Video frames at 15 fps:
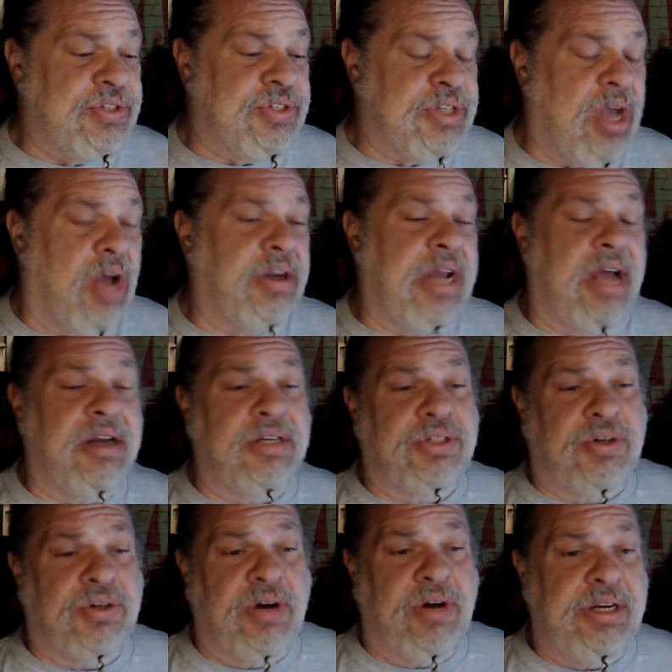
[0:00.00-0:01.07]
you saw down a
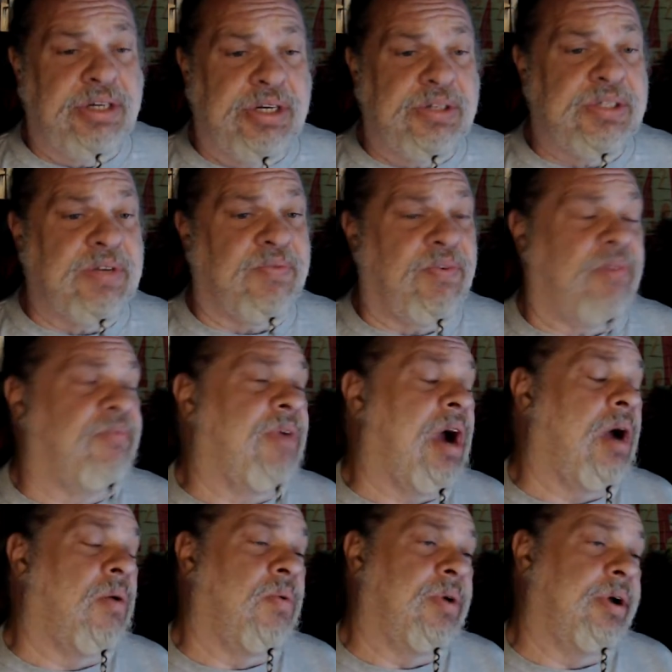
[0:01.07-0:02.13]
tree and use it for
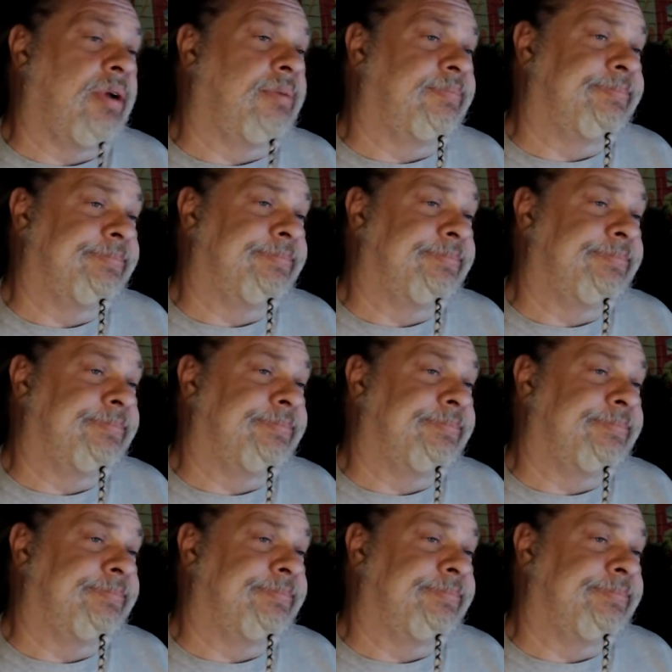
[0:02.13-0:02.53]
firewood?